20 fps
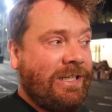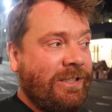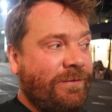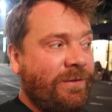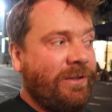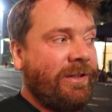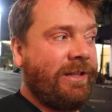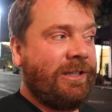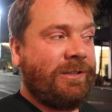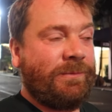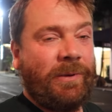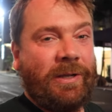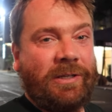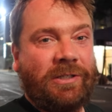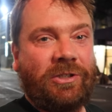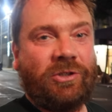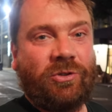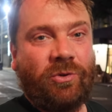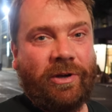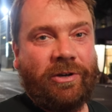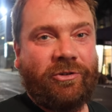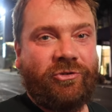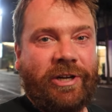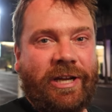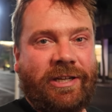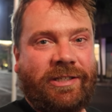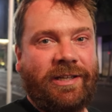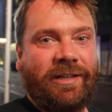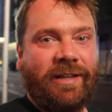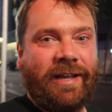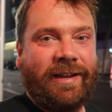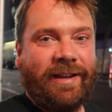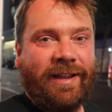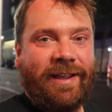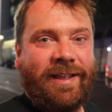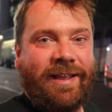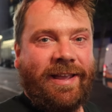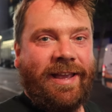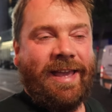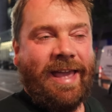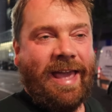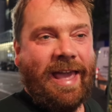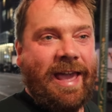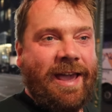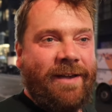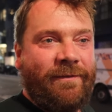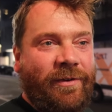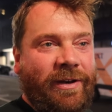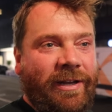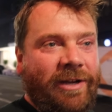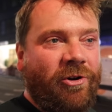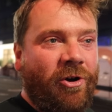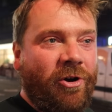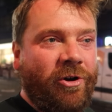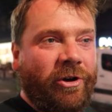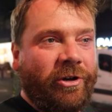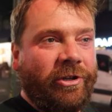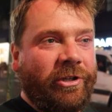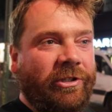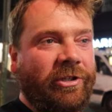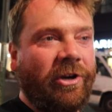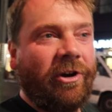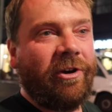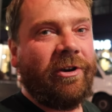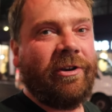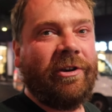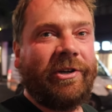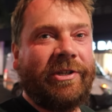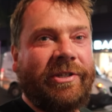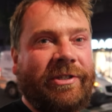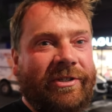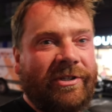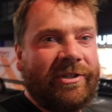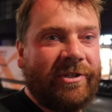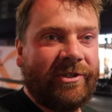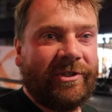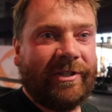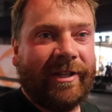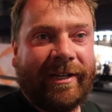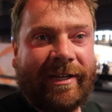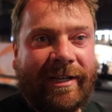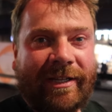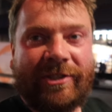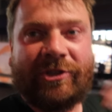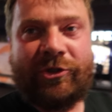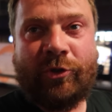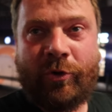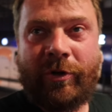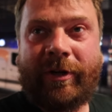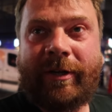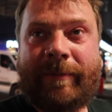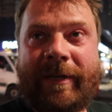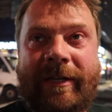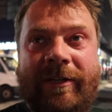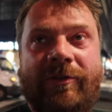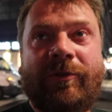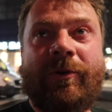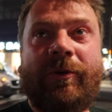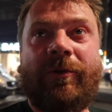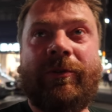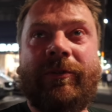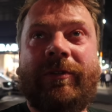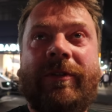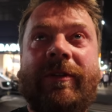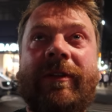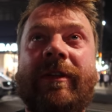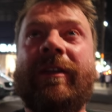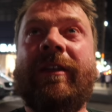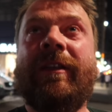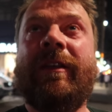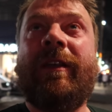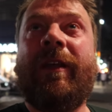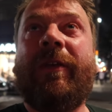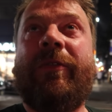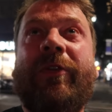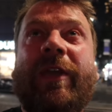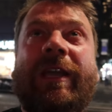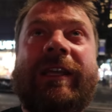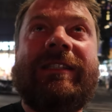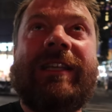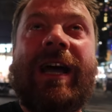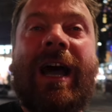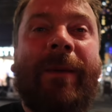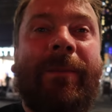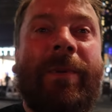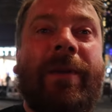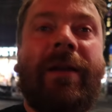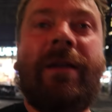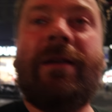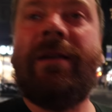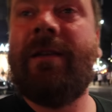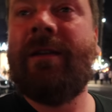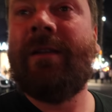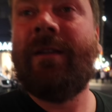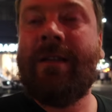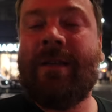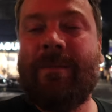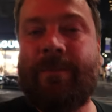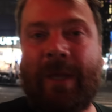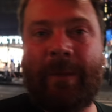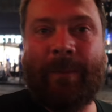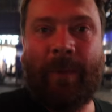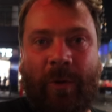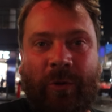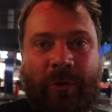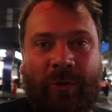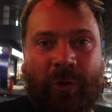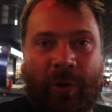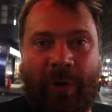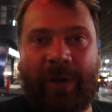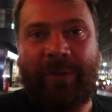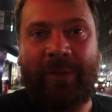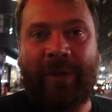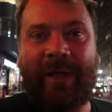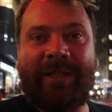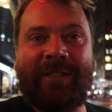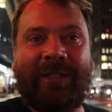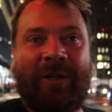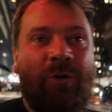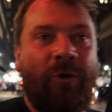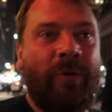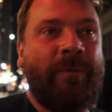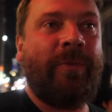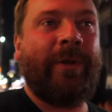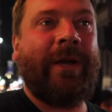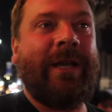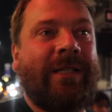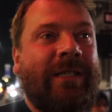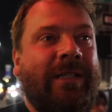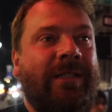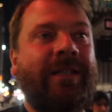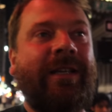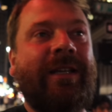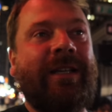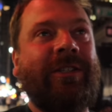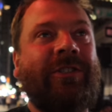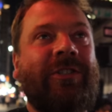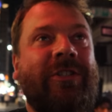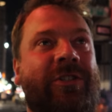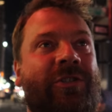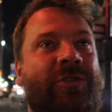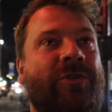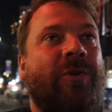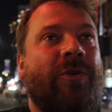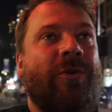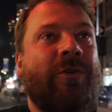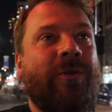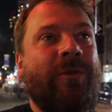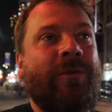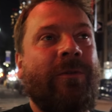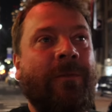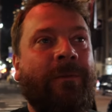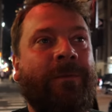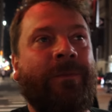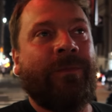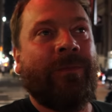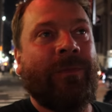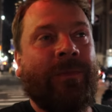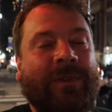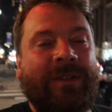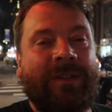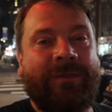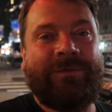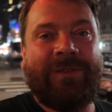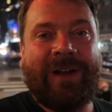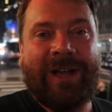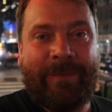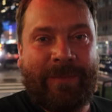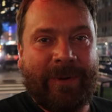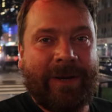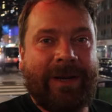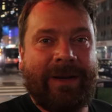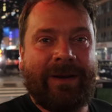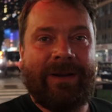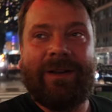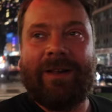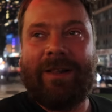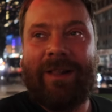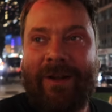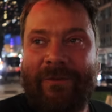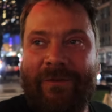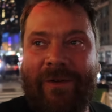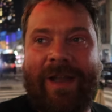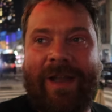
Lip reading: just feel like this place is so interesting. Like, every corner you turn, there's like a story being told, things happening, people doing things and going places. Like, it's just so vibrant. I love